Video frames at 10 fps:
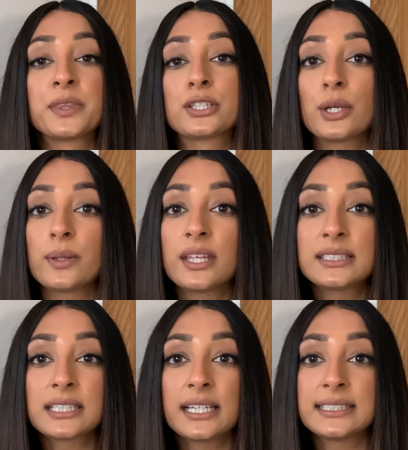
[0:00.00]
So
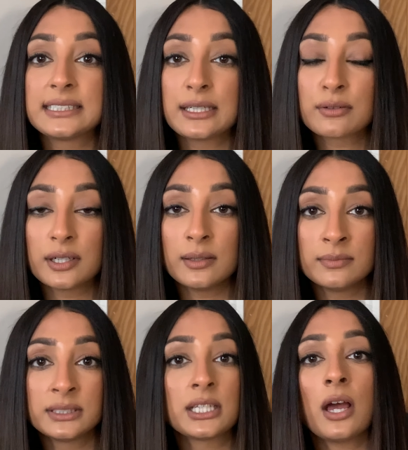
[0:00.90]
things like
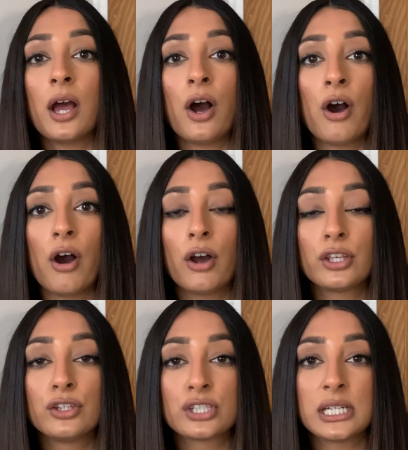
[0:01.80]
serums are
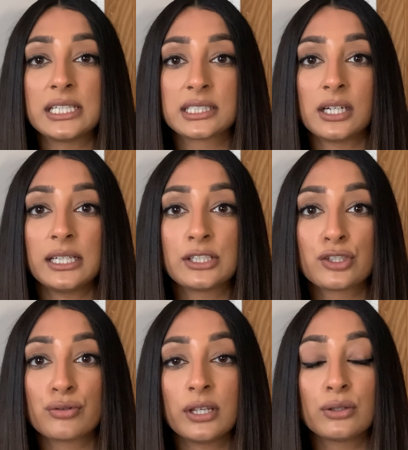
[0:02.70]
usually designed to
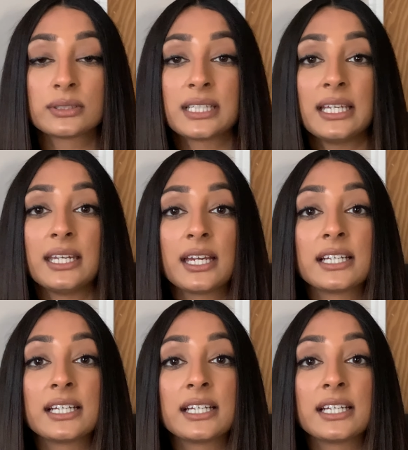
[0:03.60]
treat your skin